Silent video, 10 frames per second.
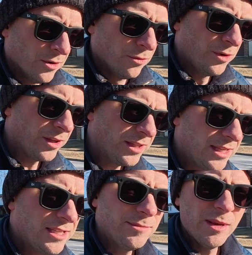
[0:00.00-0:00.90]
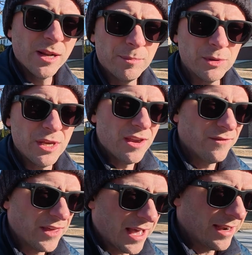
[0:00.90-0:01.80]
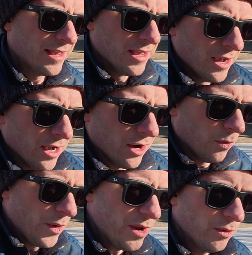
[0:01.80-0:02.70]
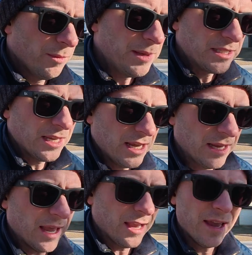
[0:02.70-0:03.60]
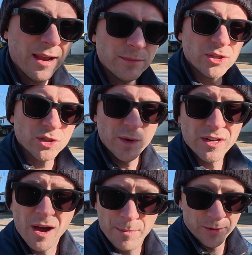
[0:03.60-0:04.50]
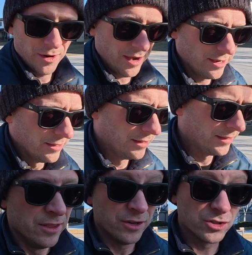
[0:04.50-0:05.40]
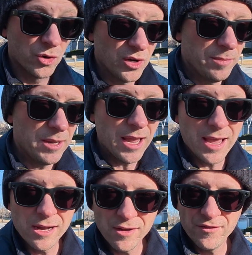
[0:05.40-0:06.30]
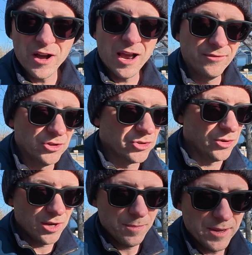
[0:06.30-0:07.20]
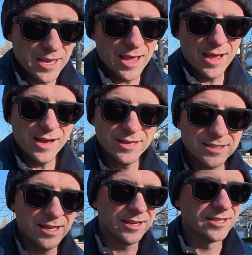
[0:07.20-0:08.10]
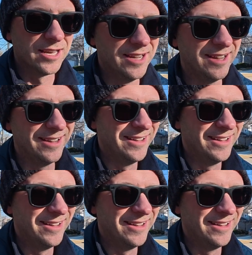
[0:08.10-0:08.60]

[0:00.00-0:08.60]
really leads me to believe that we will be seeing a camera suite upgrade. There's going to be AI-5, there's going to be AI-6.